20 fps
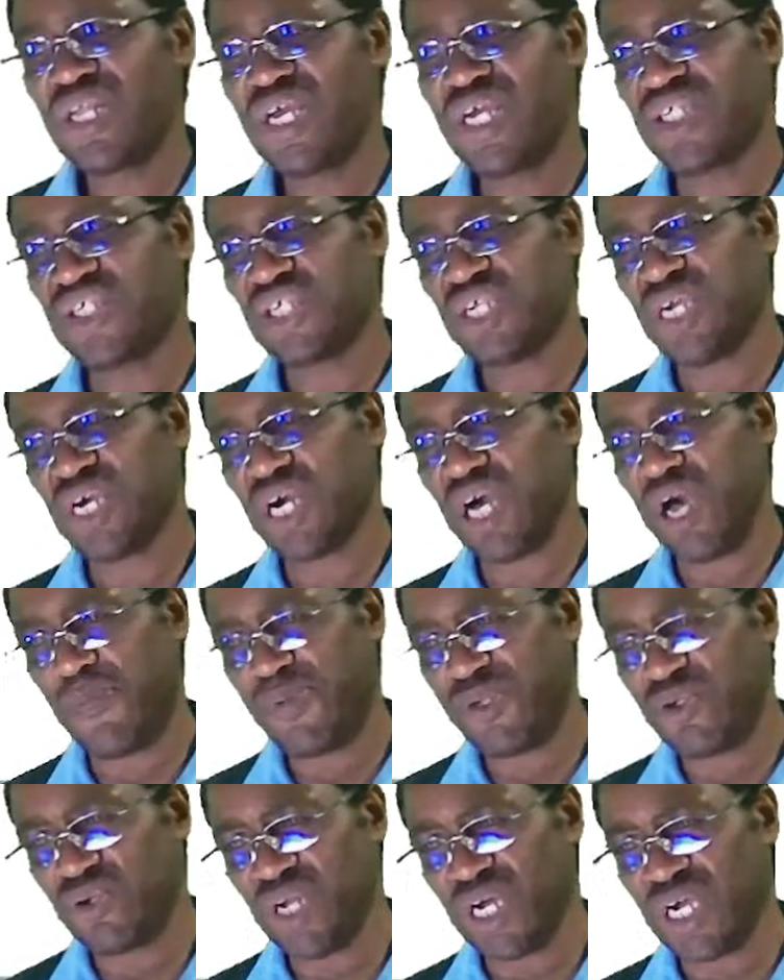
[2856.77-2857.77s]
share
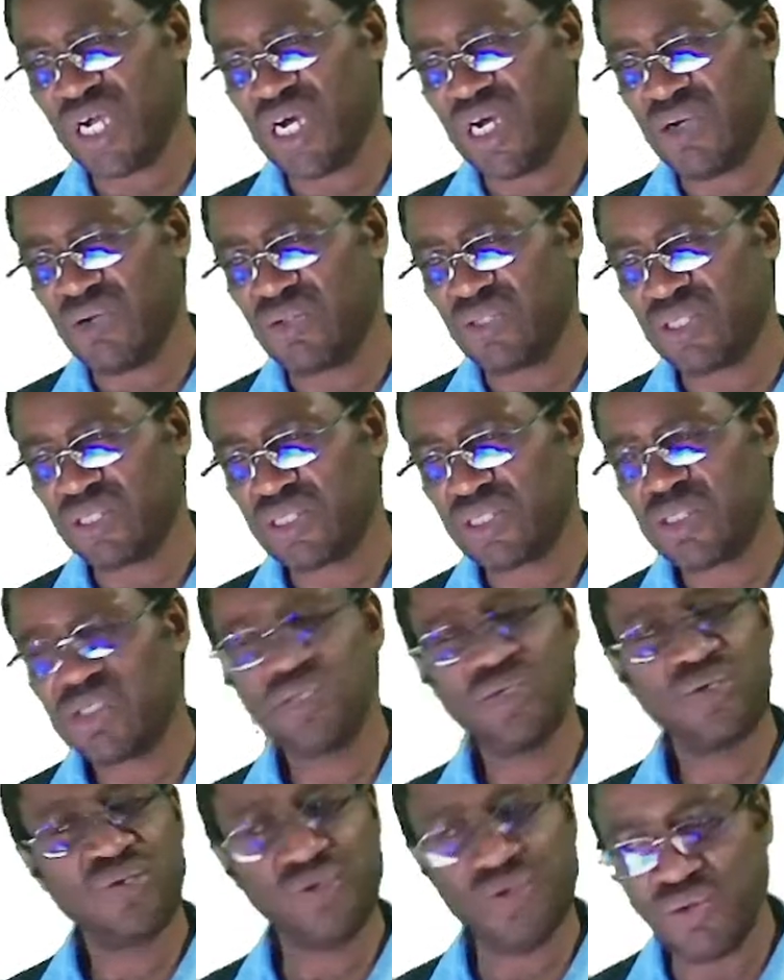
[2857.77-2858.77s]
capital account.
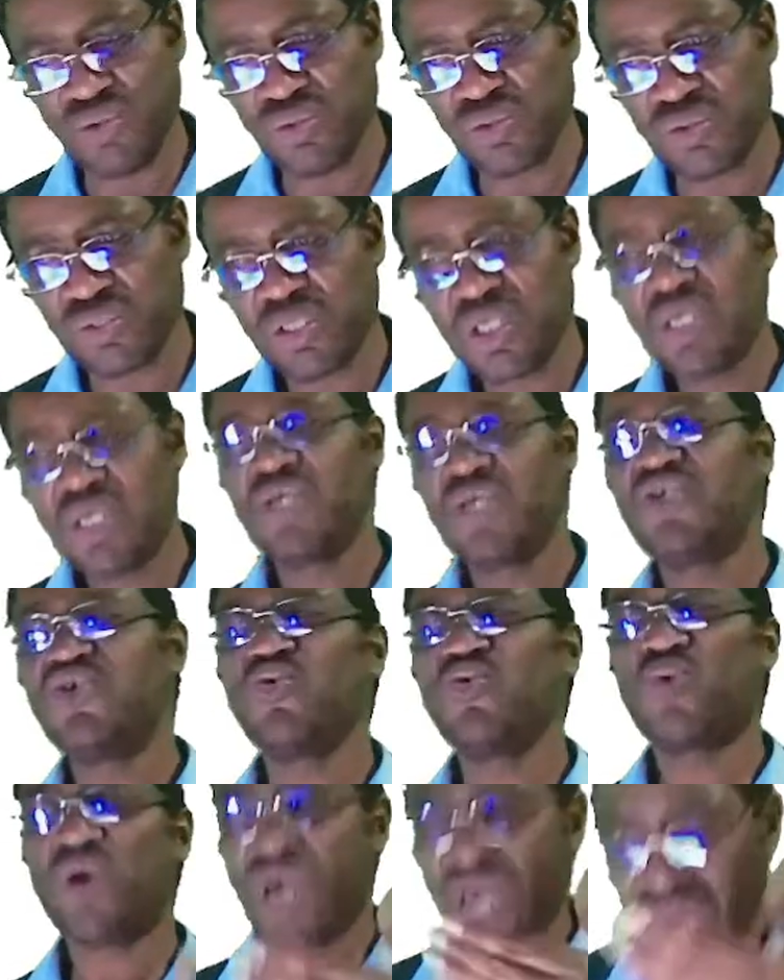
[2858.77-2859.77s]
No.
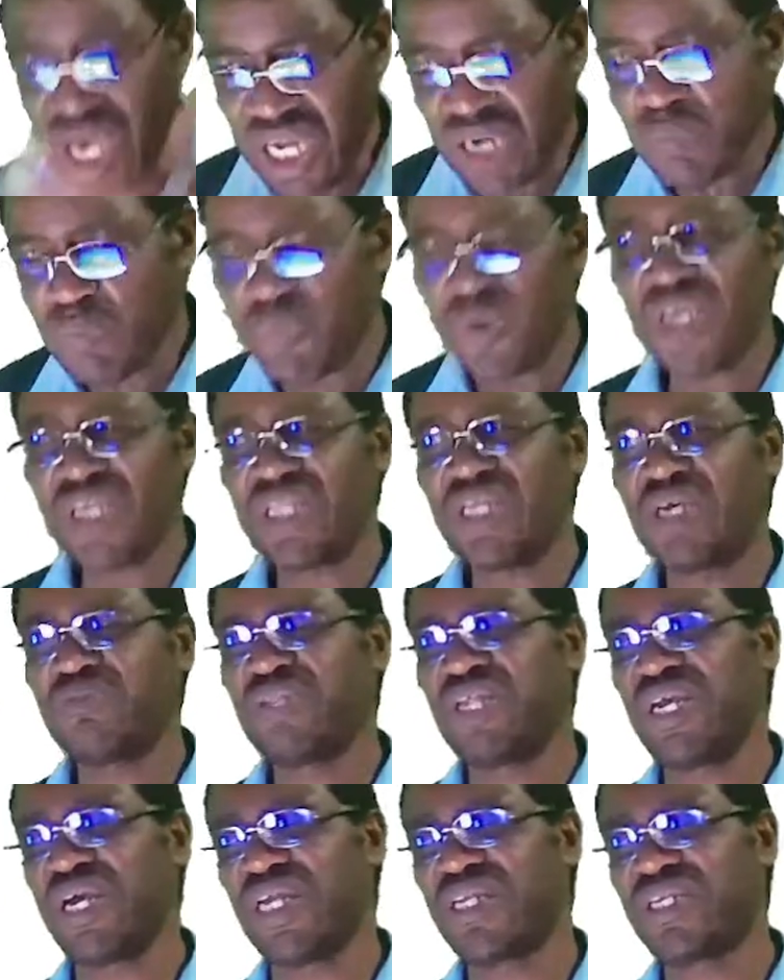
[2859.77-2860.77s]
You can't pay them
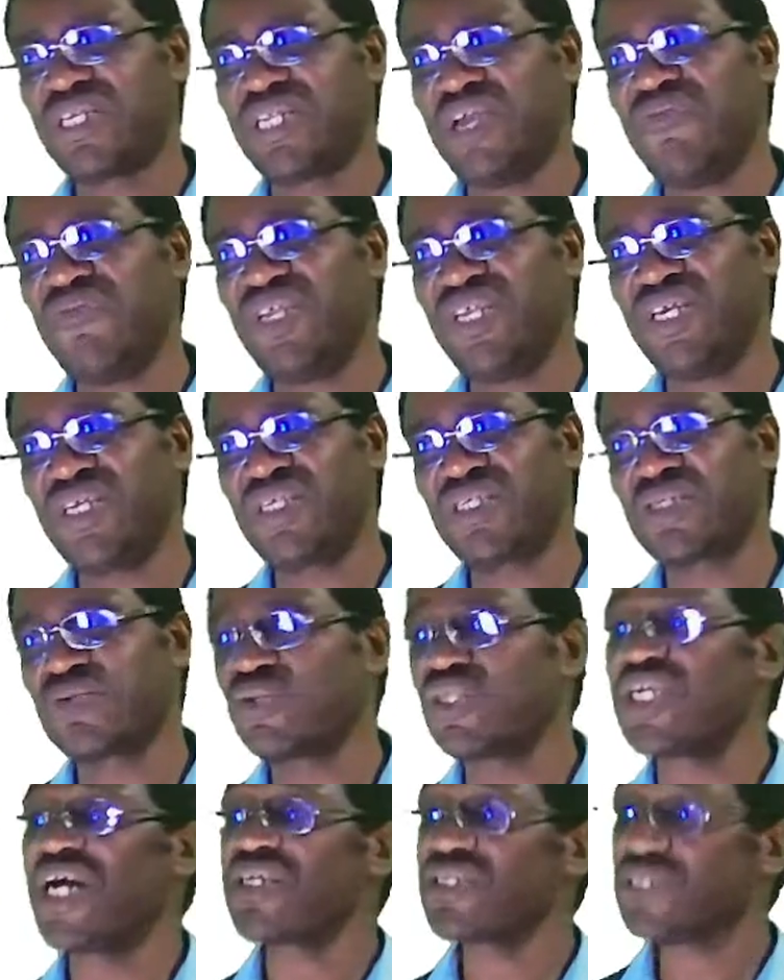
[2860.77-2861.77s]
their dividends,
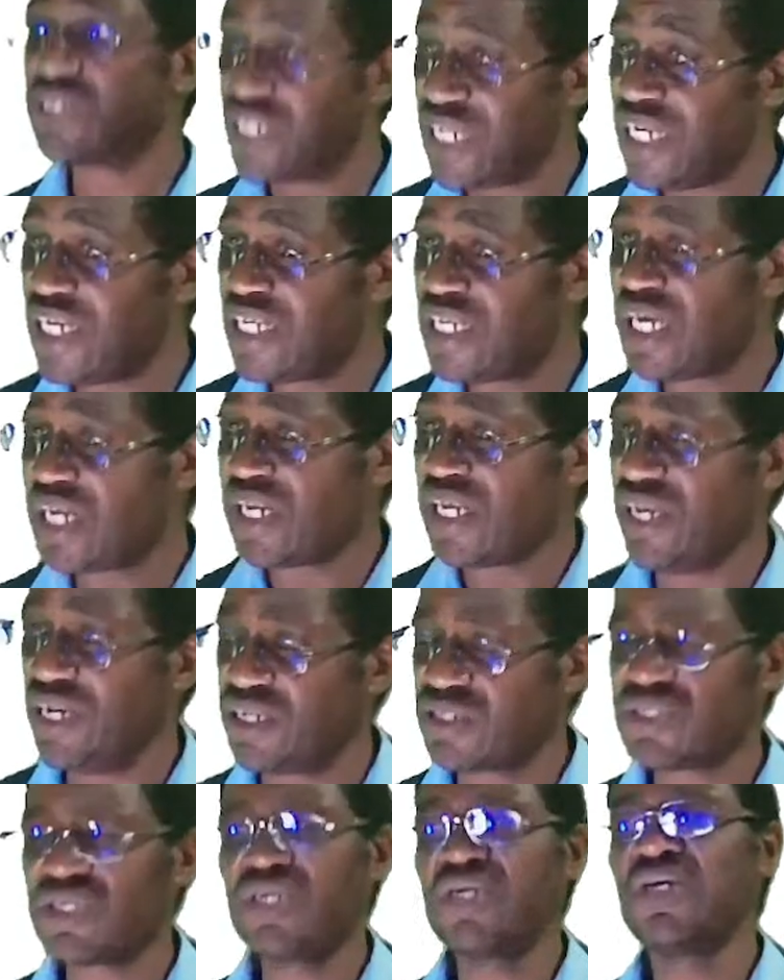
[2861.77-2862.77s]
which are still in
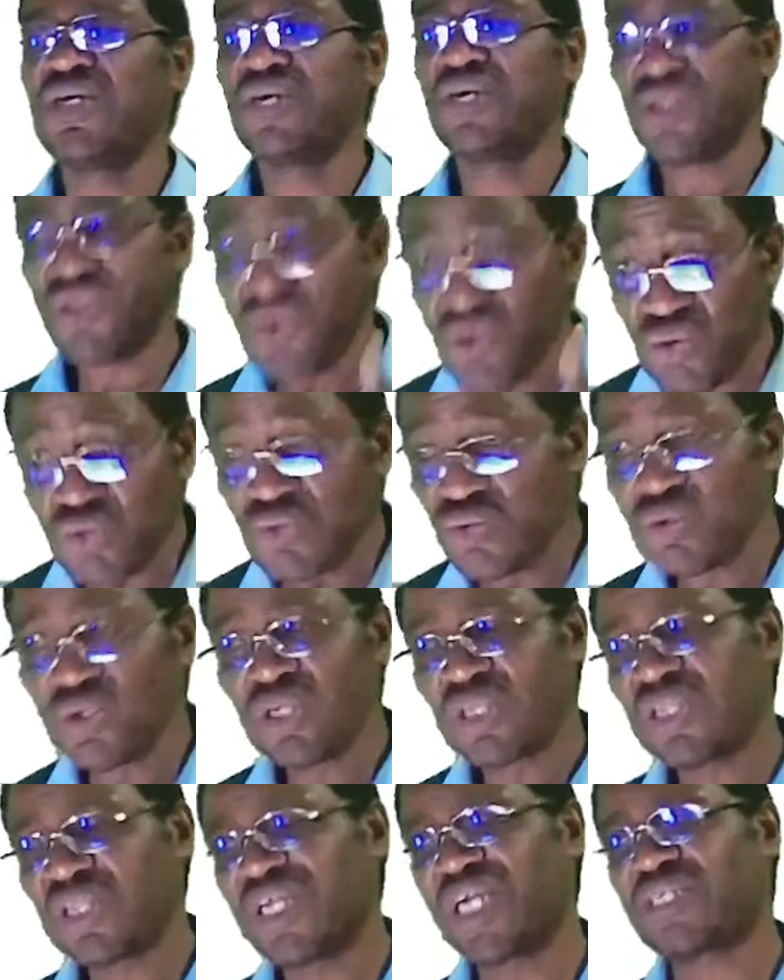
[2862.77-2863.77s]
arrears, through
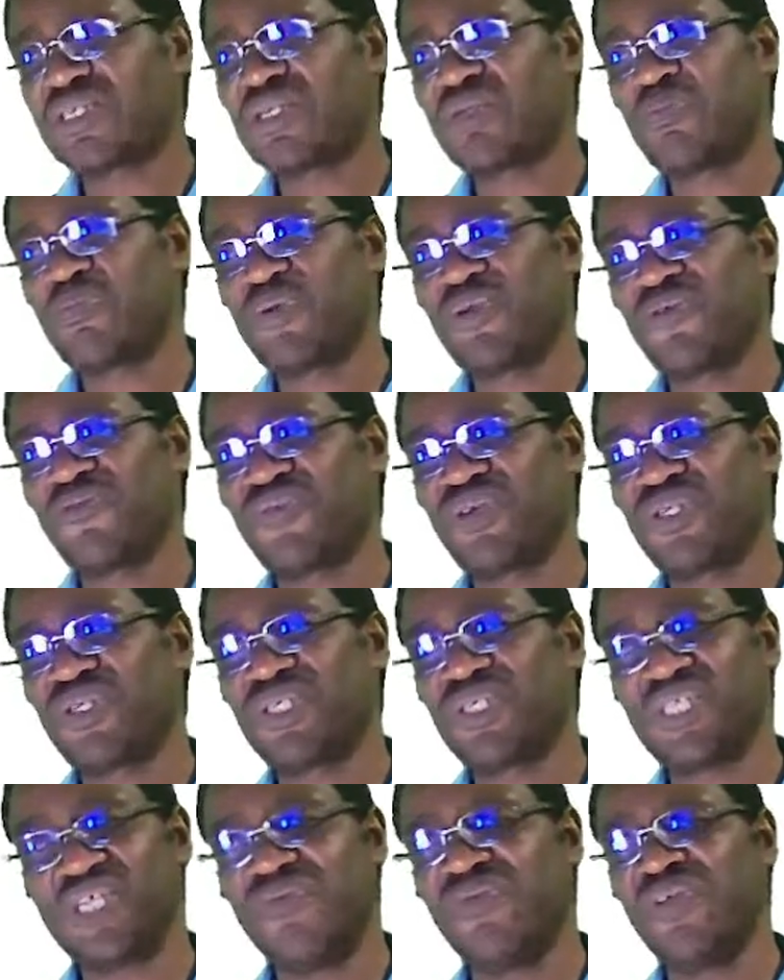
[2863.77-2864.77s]
that preference
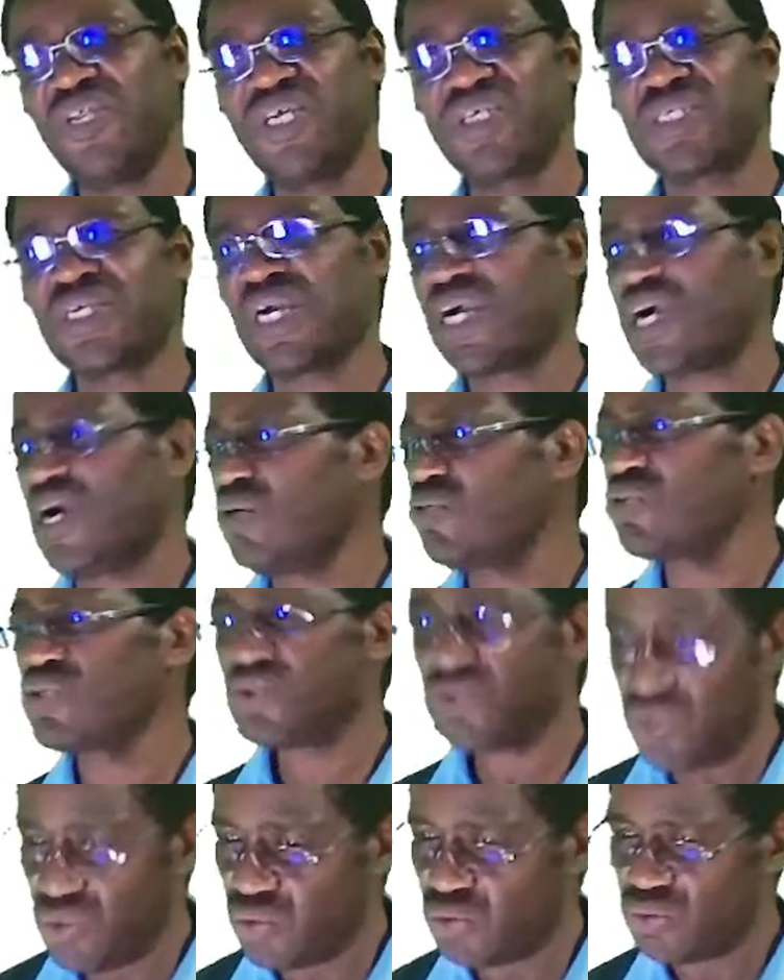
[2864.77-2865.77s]
dividends account.
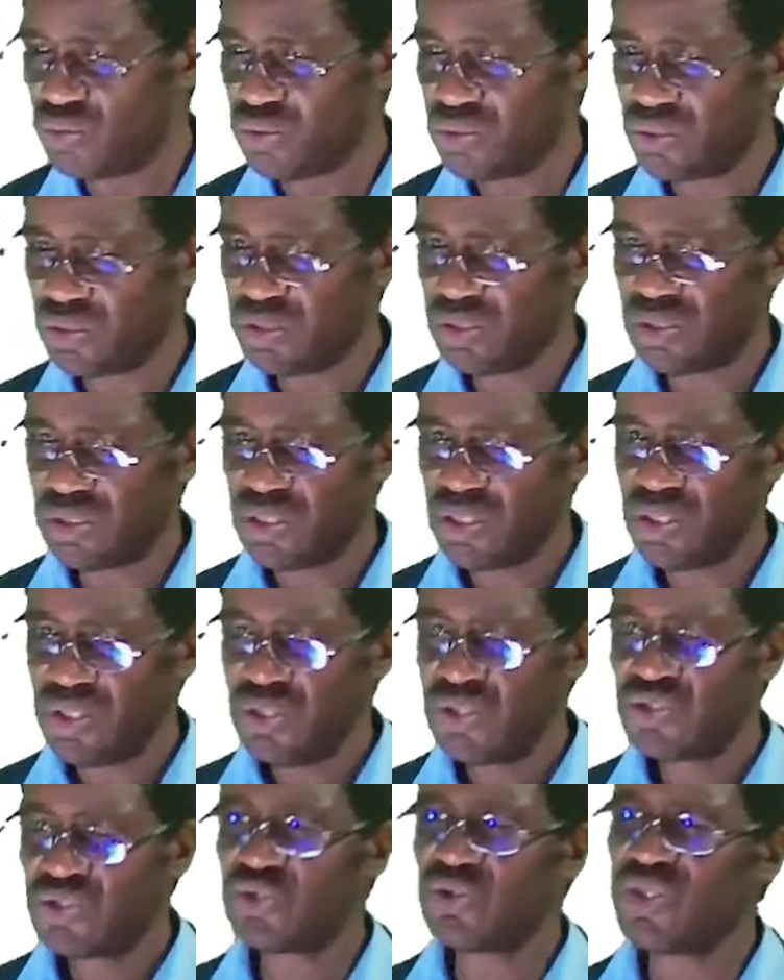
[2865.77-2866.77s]
No.
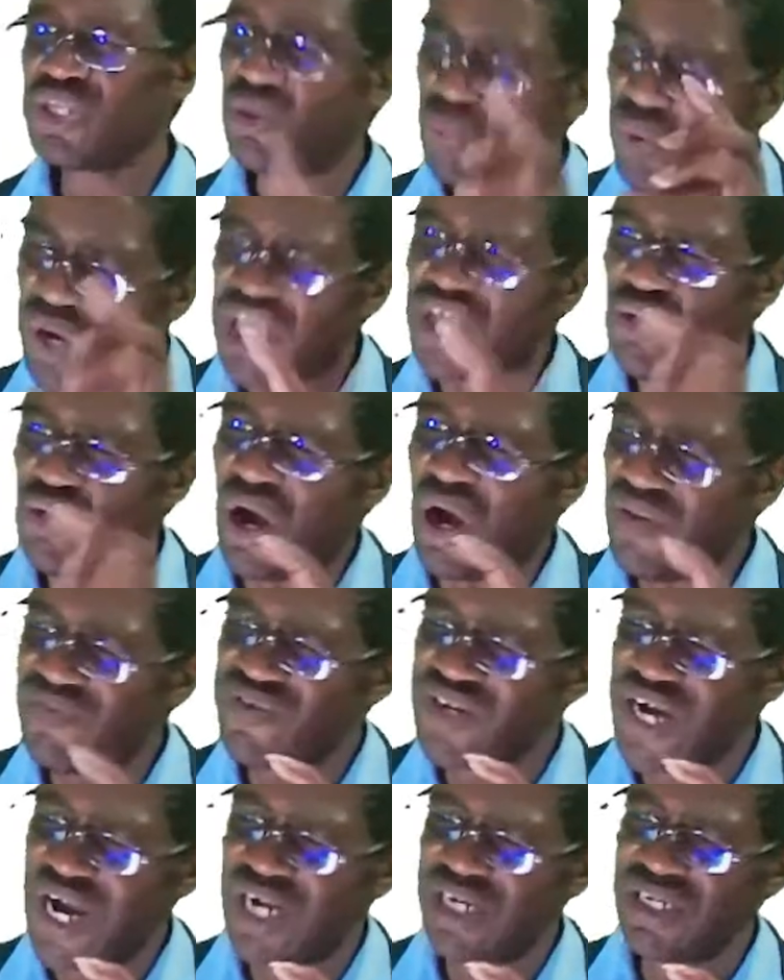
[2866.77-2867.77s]
So the way you have
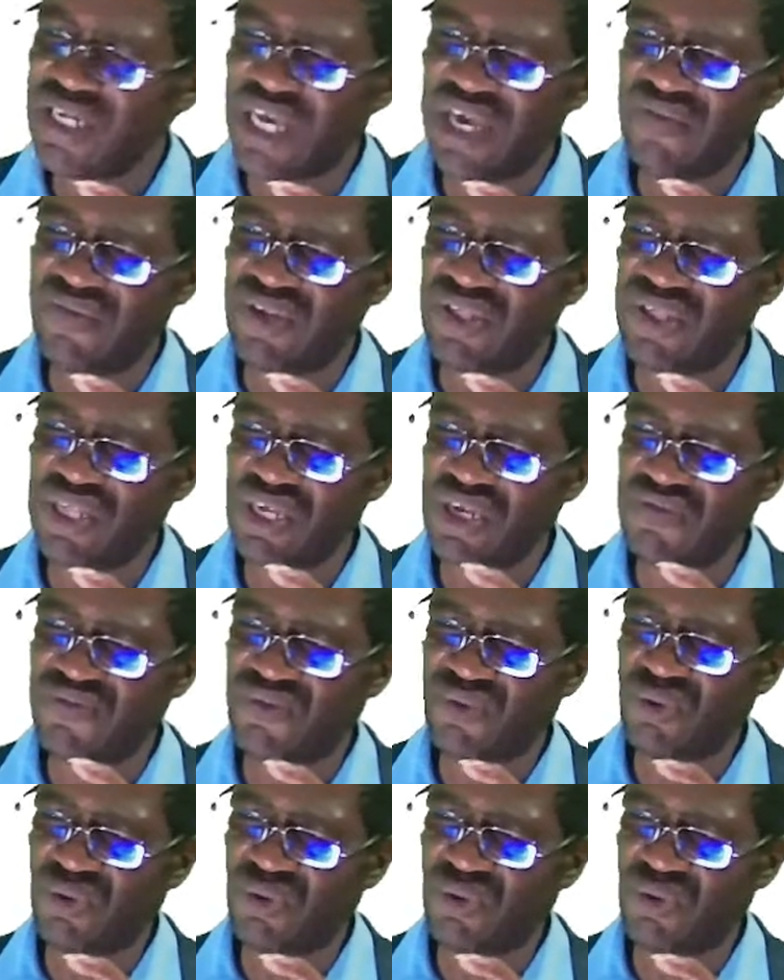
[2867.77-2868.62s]
done everything for